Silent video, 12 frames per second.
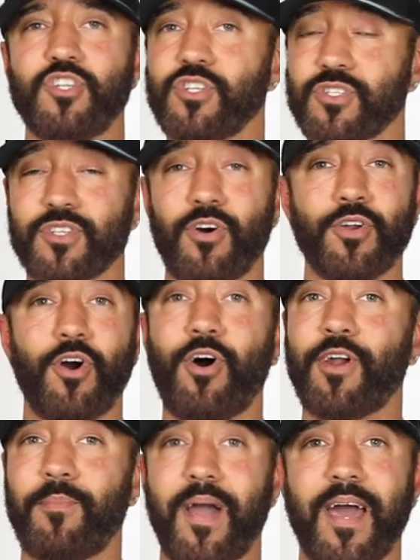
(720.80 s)
just on
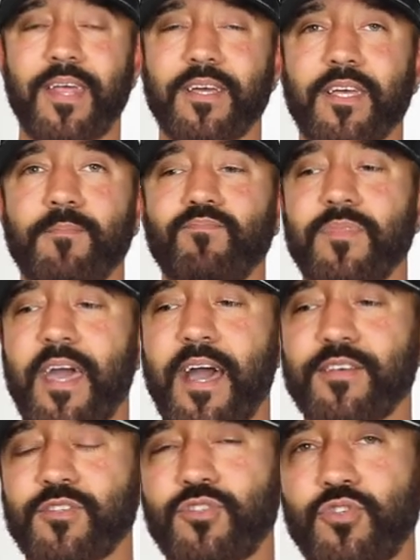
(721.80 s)
automatic
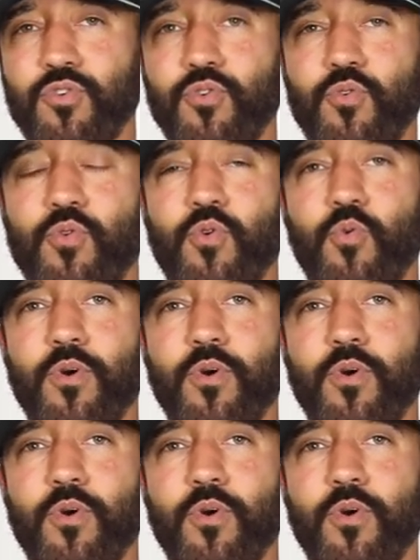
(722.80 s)
has to do